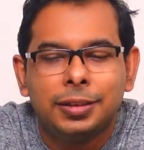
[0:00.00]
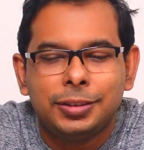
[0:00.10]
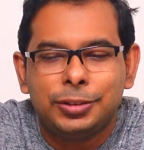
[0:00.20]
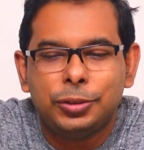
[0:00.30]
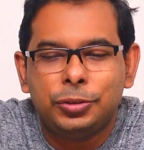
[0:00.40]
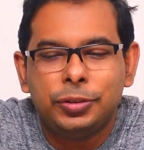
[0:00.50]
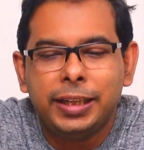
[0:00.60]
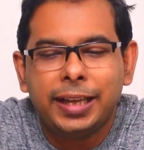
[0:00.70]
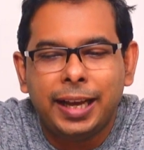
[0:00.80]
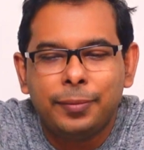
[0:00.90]
So
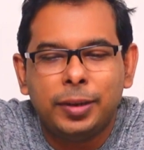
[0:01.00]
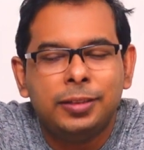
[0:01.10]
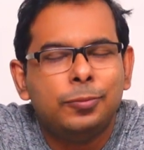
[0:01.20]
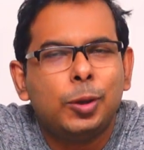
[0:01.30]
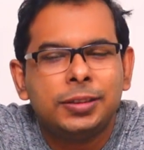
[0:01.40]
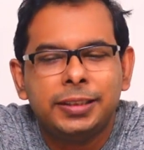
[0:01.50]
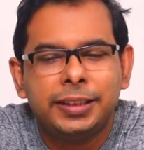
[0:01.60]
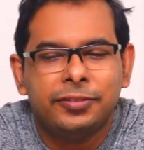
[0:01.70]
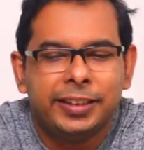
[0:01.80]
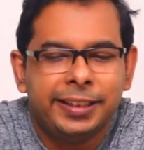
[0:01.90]
today I'm
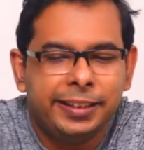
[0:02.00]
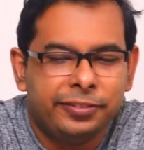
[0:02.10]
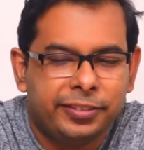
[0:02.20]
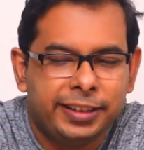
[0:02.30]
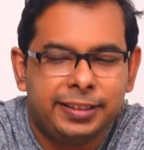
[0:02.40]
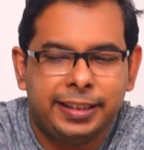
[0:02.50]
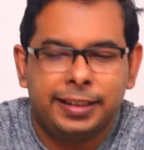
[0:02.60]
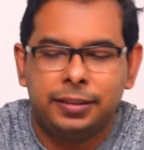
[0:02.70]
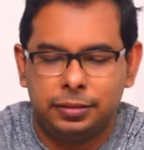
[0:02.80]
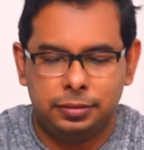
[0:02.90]
unboxing a very different thing